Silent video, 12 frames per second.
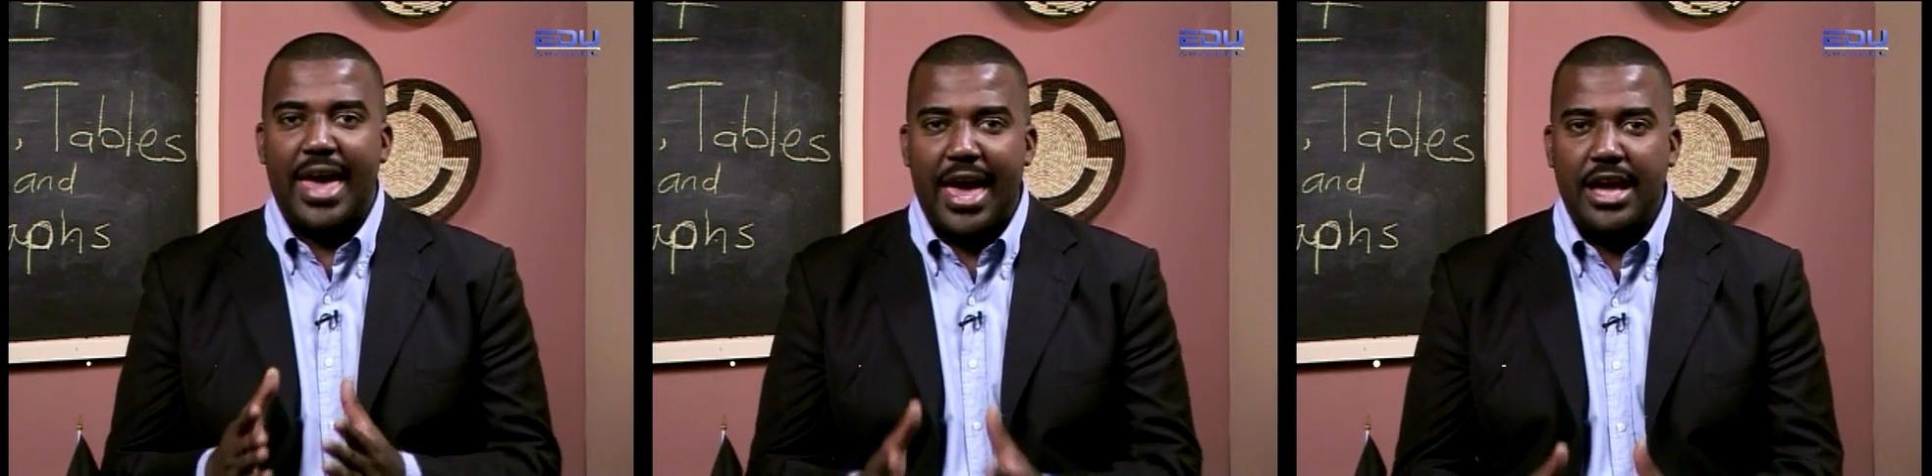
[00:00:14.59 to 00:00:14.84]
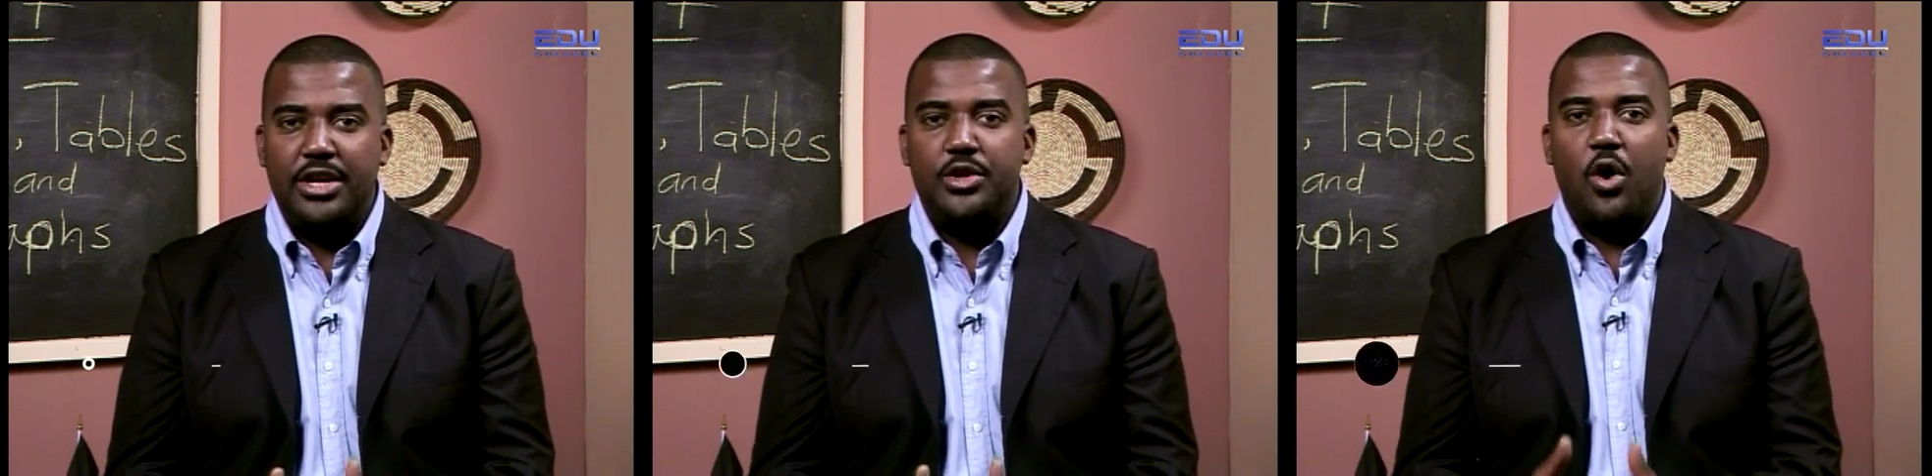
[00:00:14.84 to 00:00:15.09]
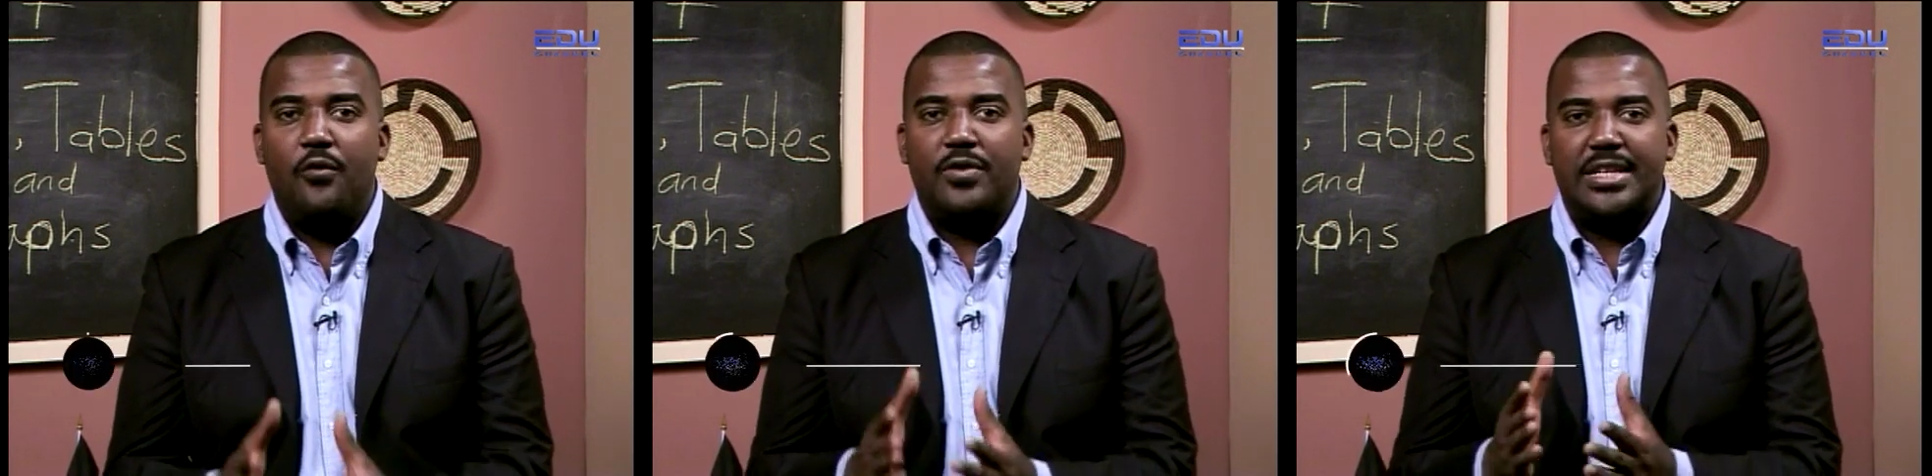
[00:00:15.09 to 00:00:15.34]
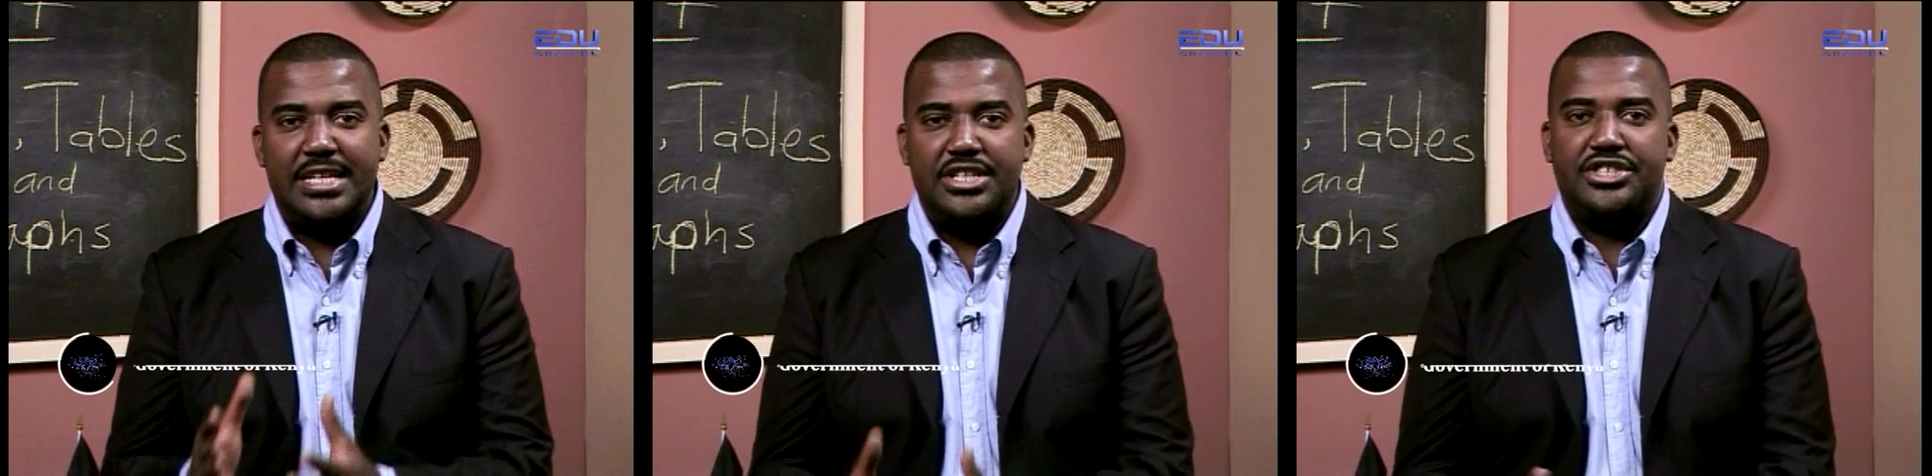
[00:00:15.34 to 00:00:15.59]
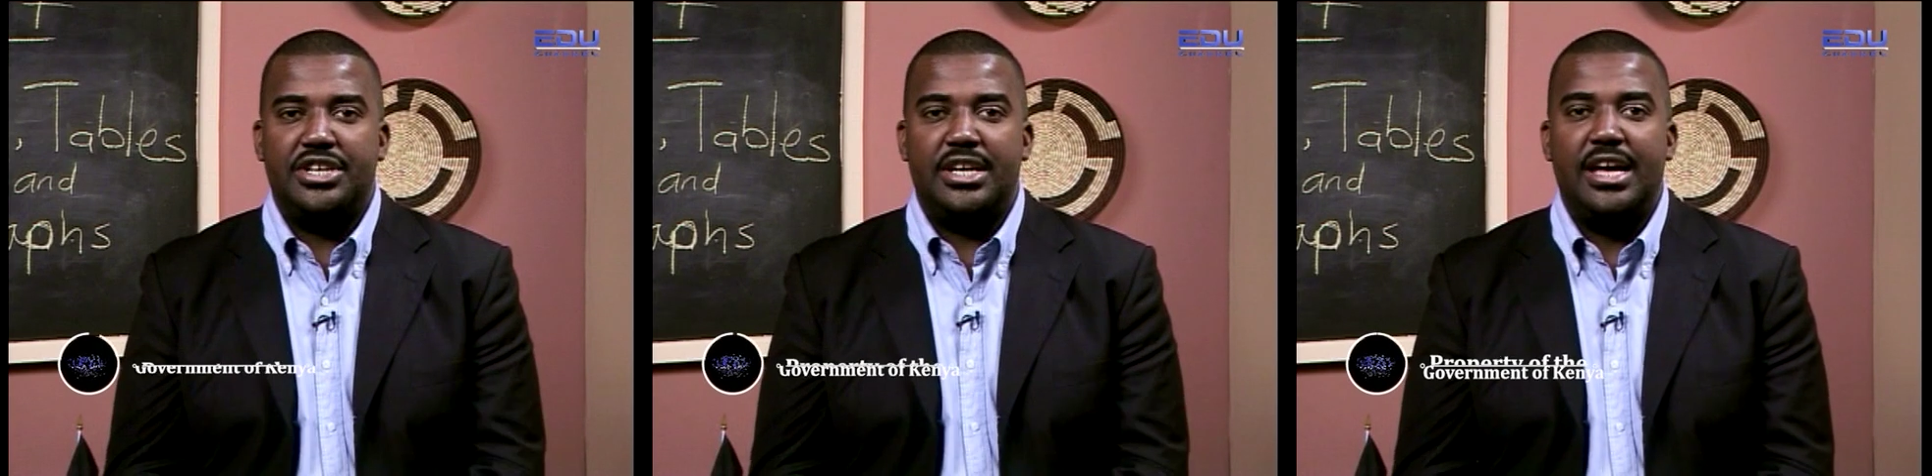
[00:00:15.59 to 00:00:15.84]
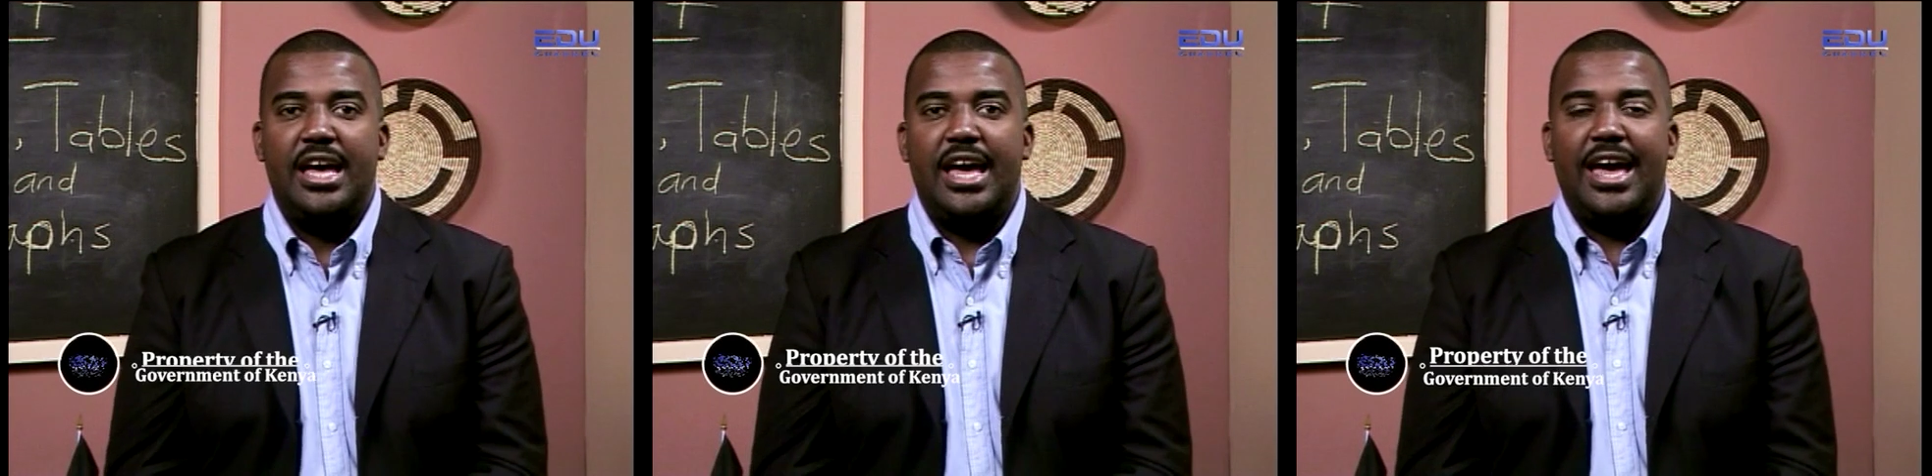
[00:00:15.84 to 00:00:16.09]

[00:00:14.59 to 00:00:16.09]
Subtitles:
end of a teaching